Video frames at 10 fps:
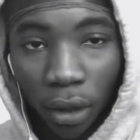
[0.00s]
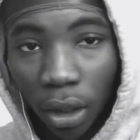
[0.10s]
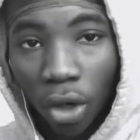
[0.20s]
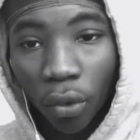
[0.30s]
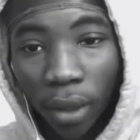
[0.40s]

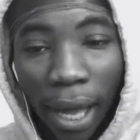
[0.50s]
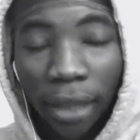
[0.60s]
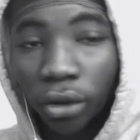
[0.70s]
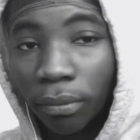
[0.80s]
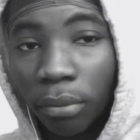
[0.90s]
Hello
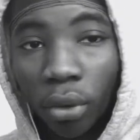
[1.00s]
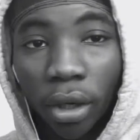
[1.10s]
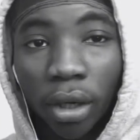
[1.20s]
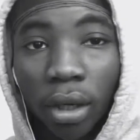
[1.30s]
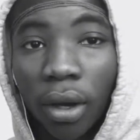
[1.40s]
guys, your boy
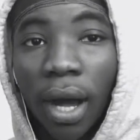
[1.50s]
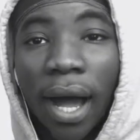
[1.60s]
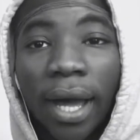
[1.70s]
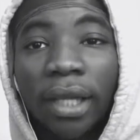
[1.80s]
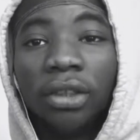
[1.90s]
here,
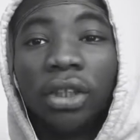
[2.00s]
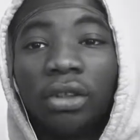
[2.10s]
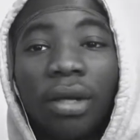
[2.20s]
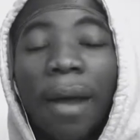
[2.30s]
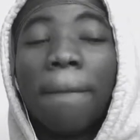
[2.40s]

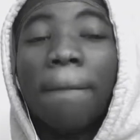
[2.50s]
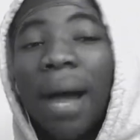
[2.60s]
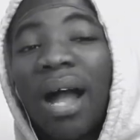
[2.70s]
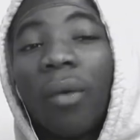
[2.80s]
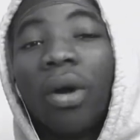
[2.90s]
AyeHyggieTv. I'm
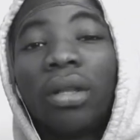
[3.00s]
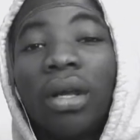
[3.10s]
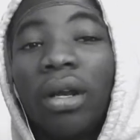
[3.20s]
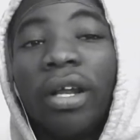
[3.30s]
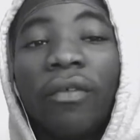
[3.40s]
back with
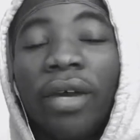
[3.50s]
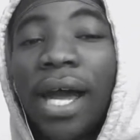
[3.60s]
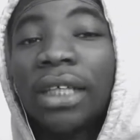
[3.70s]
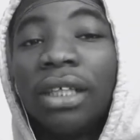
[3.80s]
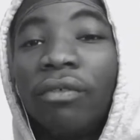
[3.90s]
another
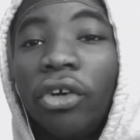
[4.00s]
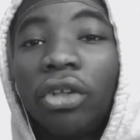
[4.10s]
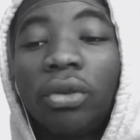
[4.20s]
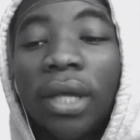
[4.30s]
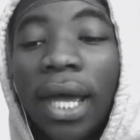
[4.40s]
reaction
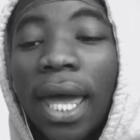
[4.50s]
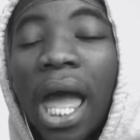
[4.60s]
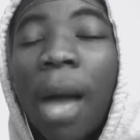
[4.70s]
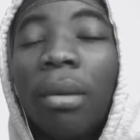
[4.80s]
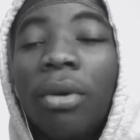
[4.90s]
video. Today
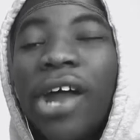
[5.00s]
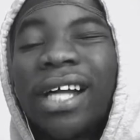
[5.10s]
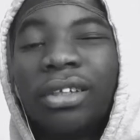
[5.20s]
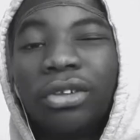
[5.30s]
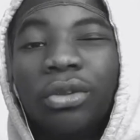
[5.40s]
I'm gonna be
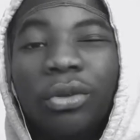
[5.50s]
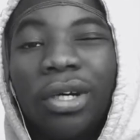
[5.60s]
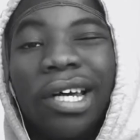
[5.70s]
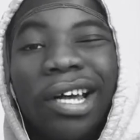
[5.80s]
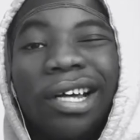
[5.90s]
reacting to
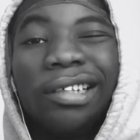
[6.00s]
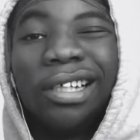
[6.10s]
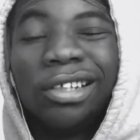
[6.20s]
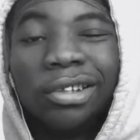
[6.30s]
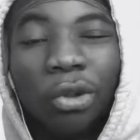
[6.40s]

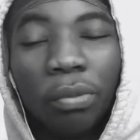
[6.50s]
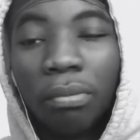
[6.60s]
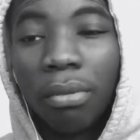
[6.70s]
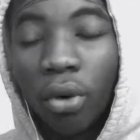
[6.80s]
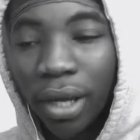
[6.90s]
the new
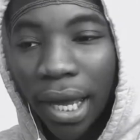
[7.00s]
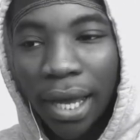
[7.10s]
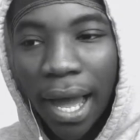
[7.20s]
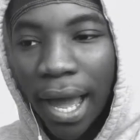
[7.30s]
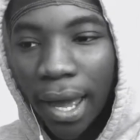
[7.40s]
Boonk gang
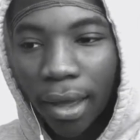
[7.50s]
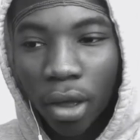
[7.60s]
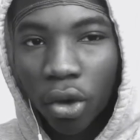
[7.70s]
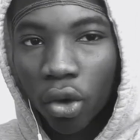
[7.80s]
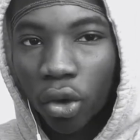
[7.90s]
guy
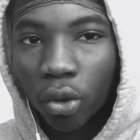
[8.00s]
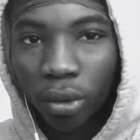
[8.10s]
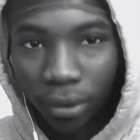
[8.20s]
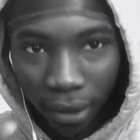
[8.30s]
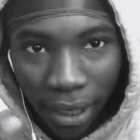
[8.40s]

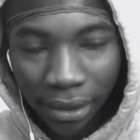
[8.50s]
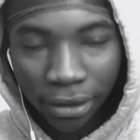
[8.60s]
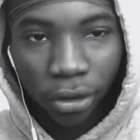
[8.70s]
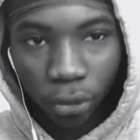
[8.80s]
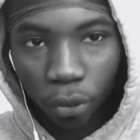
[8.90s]
who thinks
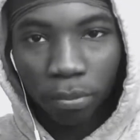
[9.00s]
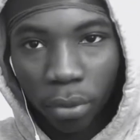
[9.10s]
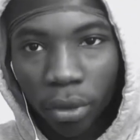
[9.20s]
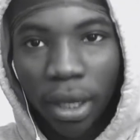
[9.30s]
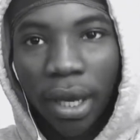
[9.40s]
he's the new
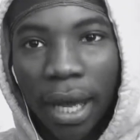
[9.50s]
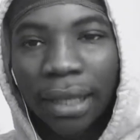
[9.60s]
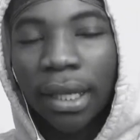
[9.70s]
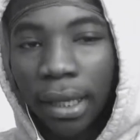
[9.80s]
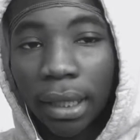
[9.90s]
Boonk gang. I
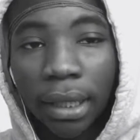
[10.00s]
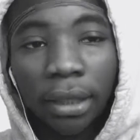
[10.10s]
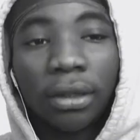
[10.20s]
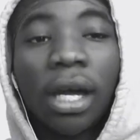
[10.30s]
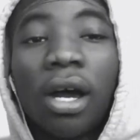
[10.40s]
think he
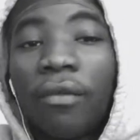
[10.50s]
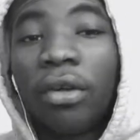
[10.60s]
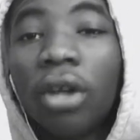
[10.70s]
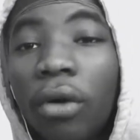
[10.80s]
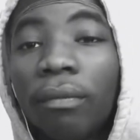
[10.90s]
is. I don't
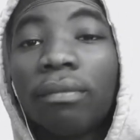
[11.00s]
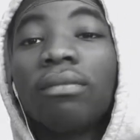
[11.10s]
even know.